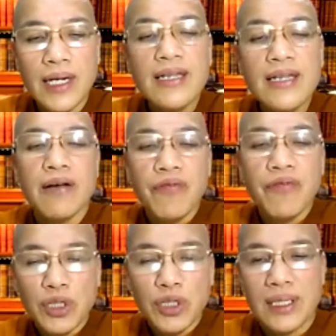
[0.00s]
in their
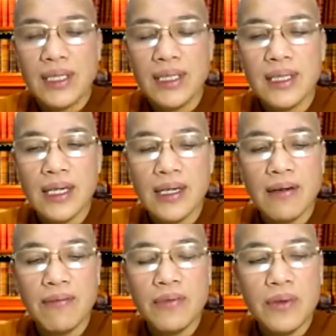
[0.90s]
future.
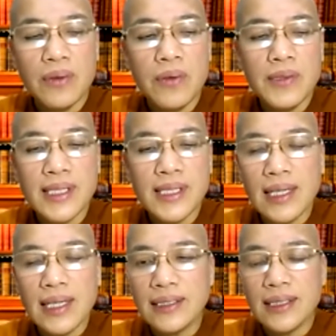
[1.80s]
you
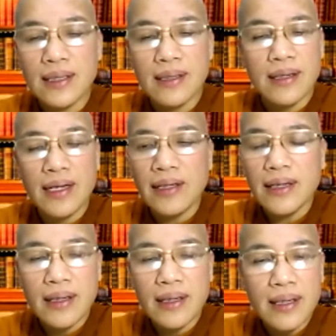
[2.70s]
see that
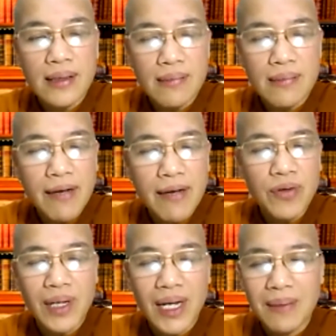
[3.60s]

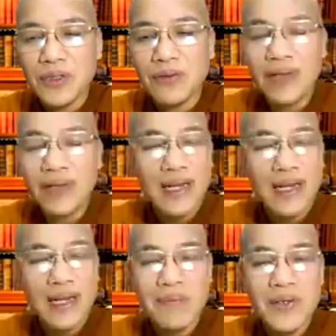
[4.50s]
if you come to
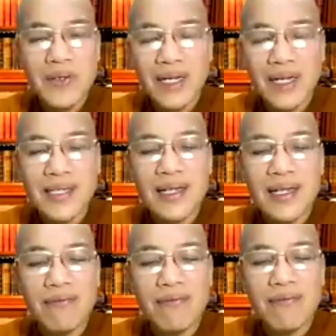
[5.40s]
Vietnam, you can see
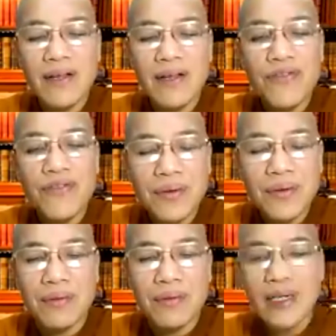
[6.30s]
that very
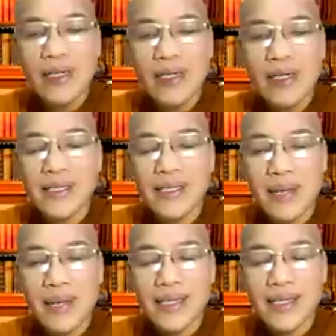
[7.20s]
few Vietnamese
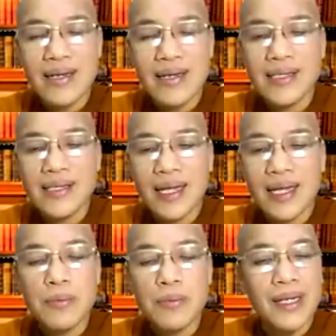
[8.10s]
monks and nuns can
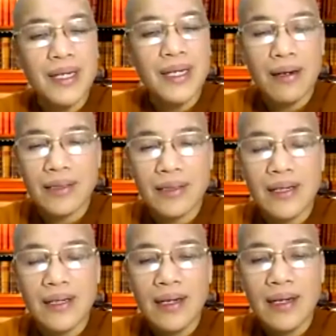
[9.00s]
speak English.
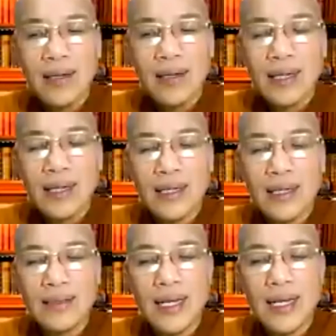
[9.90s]
Uh,
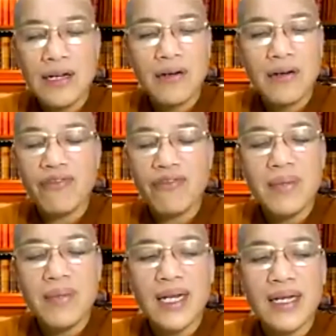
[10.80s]
they are not
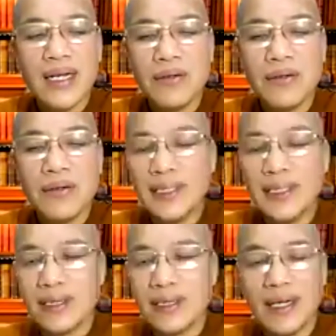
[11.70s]
familiar with
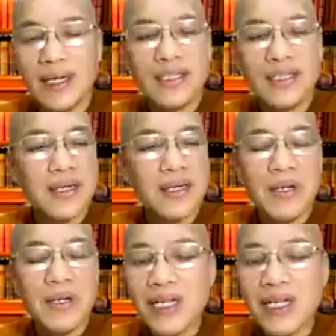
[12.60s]
the English
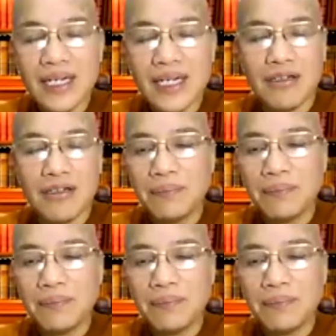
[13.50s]
communication.